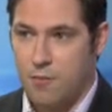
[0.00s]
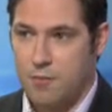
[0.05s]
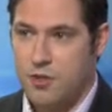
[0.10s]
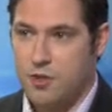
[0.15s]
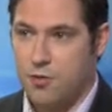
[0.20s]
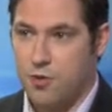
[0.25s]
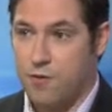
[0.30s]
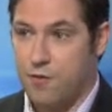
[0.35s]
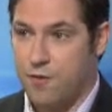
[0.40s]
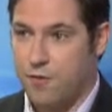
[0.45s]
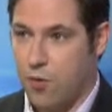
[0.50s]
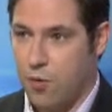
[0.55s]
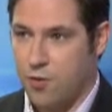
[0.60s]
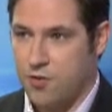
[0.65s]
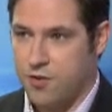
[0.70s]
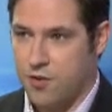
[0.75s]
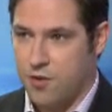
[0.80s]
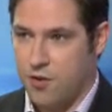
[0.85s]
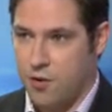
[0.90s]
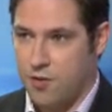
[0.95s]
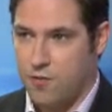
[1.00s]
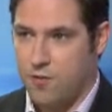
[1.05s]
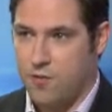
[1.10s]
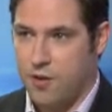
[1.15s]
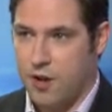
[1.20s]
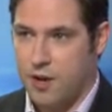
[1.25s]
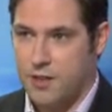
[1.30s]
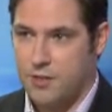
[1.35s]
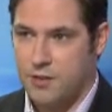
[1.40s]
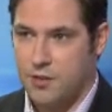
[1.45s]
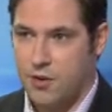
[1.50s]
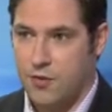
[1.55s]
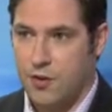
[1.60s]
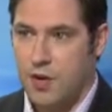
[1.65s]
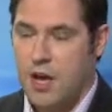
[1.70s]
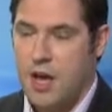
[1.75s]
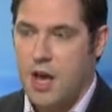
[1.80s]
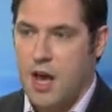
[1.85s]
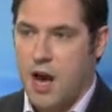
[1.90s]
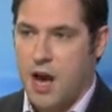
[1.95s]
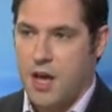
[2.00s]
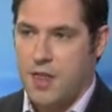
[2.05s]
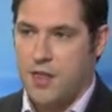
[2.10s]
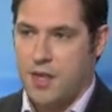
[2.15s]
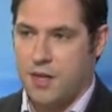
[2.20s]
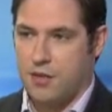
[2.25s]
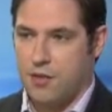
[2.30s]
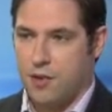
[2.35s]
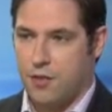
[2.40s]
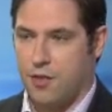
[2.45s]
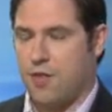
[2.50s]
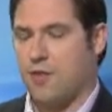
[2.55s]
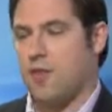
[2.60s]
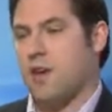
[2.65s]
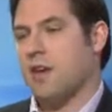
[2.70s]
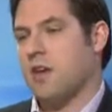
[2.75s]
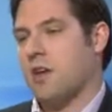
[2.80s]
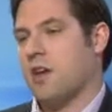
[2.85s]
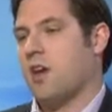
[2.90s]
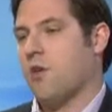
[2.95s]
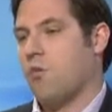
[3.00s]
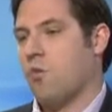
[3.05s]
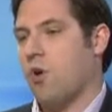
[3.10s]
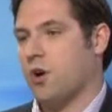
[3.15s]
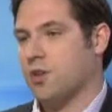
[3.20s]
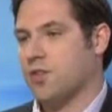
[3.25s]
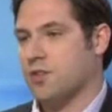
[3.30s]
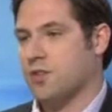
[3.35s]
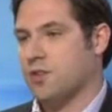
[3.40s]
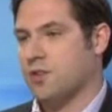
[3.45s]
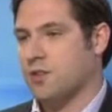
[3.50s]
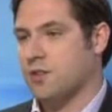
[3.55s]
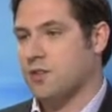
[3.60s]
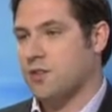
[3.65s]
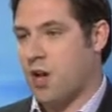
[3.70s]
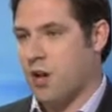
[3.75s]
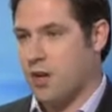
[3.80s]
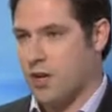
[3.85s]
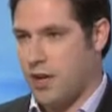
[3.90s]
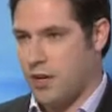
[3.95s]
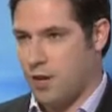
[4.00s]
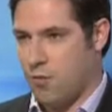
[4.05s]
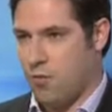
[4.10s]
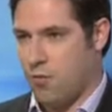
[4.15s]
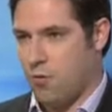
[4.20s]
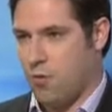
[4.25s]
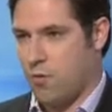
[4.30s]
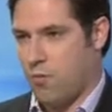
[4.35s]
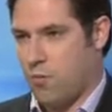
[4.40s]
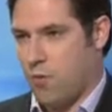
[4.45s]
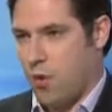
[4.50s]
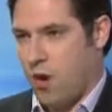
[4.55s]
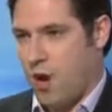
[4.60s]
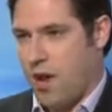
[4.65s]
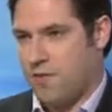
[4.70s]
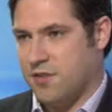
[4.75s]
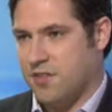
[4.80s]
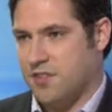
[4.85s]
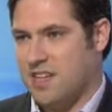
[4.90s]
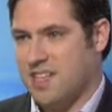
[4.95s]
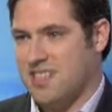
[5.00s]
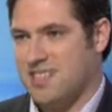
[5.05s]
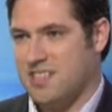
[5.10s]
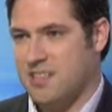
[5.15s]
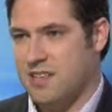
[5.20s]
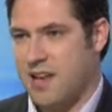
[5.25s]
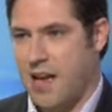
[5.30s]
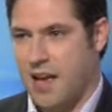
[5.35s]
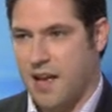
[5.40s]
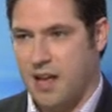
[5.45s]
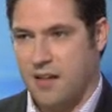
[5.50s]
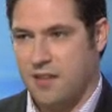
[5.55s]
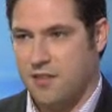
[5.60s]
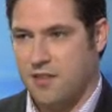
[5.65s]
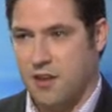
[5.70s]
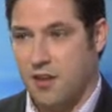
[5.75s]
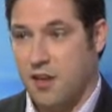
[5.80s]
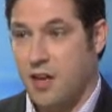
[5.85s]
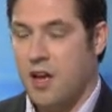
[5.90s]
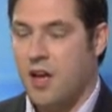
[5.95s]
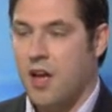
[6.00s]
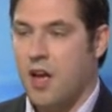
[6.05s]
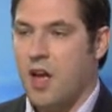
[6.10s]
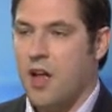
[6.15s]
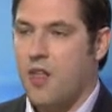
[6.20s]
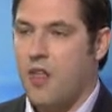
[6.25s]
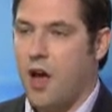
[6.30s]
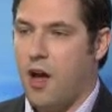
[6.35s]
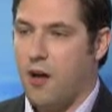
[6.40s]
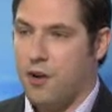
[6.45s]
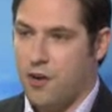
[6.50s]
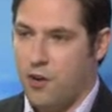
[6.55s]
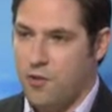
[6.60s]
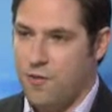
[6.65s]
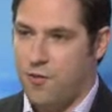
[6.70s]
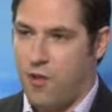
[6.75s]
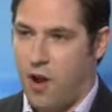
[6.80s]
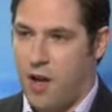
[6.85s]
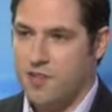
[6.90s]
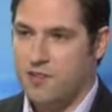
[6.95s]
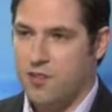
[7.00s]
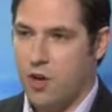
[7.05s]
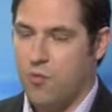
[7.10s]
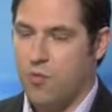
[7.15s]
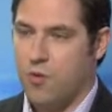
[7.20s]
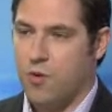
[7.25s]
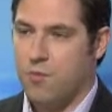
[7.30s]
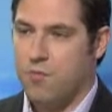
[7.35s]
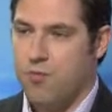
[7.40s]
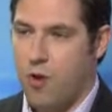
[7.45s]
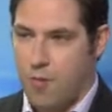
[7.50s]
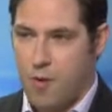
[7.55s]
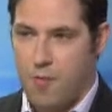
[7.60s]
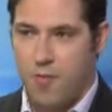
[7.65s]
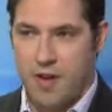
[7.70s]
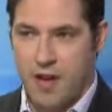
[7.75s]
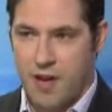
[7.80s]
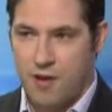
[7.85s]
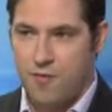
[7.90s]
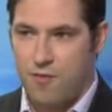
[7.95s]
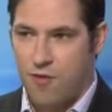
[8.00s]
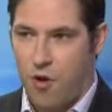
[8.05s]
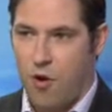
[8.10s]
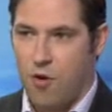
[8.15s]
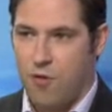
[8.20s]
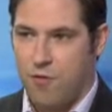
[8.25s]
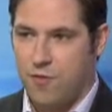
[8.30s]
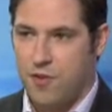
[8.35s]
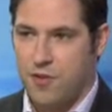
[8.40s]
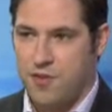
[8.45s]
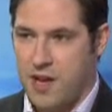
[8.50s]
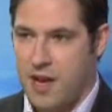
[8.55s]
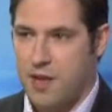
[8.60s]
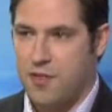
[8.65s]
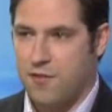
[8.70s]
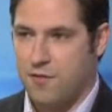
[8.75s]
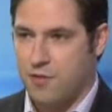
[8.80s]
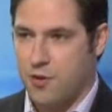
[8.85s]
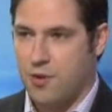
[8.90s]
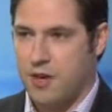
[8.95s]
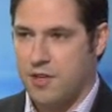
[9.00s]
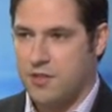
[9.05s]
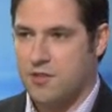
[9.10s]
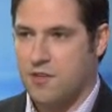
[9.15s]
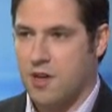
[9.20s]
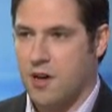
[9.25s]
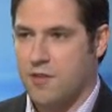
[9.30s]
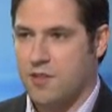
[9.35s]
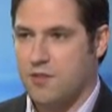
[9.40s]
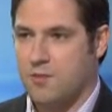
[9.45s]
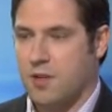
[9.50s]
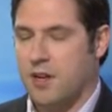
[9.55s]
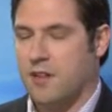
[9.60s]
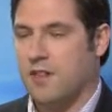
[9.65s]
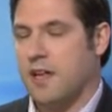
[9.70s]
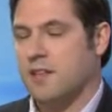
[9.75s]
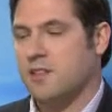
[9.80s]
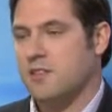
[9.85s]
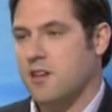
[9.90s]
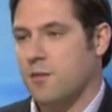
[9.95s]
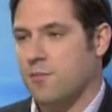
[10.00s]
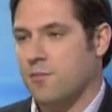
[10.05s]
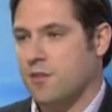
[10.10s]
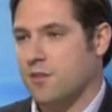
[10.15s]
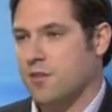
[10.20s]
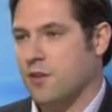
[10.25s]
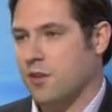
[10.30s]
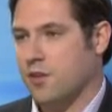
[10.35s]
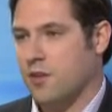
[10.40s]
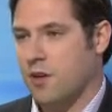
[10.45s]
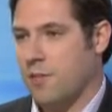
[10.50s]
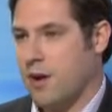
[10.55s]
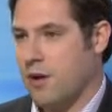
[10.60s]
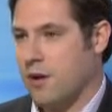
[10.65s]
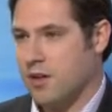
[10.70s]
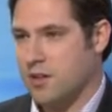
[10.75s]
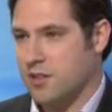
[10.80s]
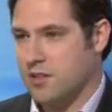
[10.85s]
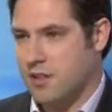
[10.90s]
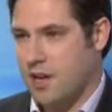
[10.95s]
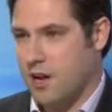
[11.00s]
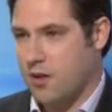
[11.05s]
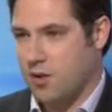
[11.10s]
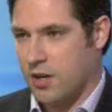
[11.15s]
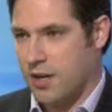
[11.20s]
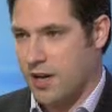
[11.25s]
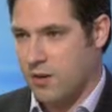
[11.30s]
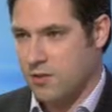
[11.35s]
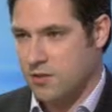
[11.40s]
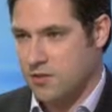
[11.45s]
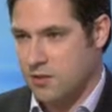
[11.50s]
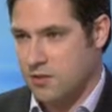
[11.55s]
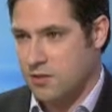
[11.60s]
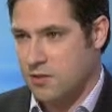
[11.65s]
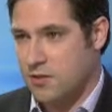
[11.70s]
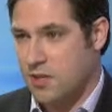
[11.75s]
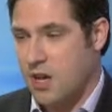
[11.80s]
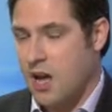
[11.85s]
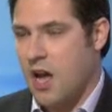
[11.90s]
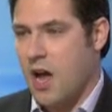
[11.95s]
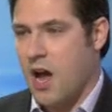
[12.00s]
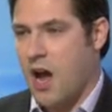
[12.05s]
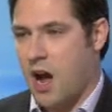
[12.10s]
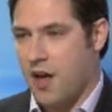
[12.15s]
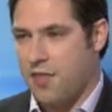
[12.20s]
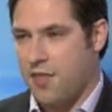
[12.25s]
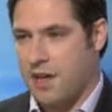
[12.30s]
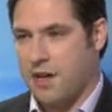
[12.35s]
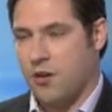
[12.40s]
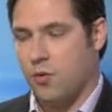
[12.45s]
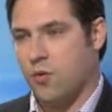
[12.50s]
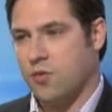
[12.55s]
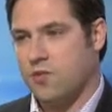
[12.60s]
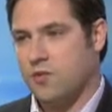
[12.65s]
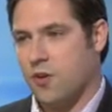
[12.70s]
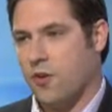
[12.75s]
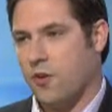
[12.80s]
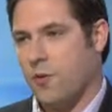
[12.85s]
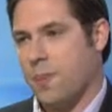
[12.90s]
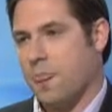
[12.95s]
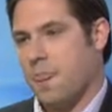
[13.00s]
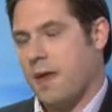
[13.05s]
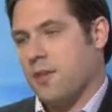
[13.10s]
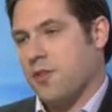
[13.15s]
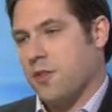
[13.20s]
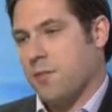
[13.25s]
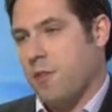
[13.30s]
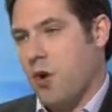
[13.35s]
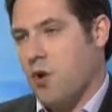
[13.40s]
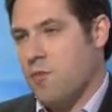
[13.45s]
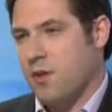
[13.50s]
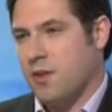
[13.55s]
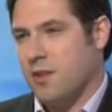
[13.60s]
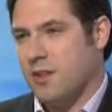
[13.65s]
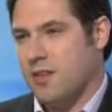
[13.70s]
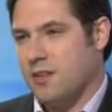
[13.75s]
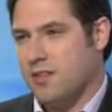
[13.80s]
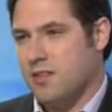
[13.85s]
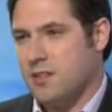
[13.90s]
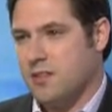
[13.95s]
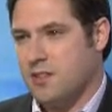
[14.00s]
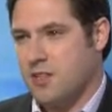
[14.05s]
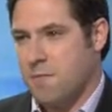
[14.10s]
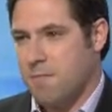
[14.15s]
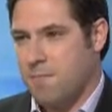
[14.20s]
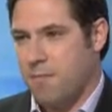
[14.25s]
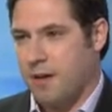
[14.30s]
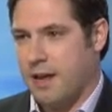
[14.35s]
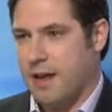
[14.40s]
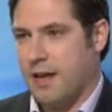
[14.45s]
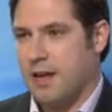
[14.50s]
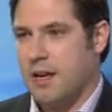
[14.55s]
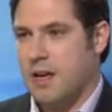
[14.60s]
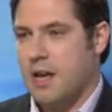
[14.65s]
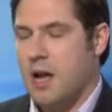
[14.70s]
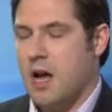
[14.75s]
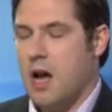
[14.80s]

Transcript: to enforce a no-fly zone. I think that the thinking in Washington, certainly what I've seen today, is that a no-fly zone would probably involve the death of US servicemen, and that's something that the Americans cannot countenance. I think also, at the moment, this is simply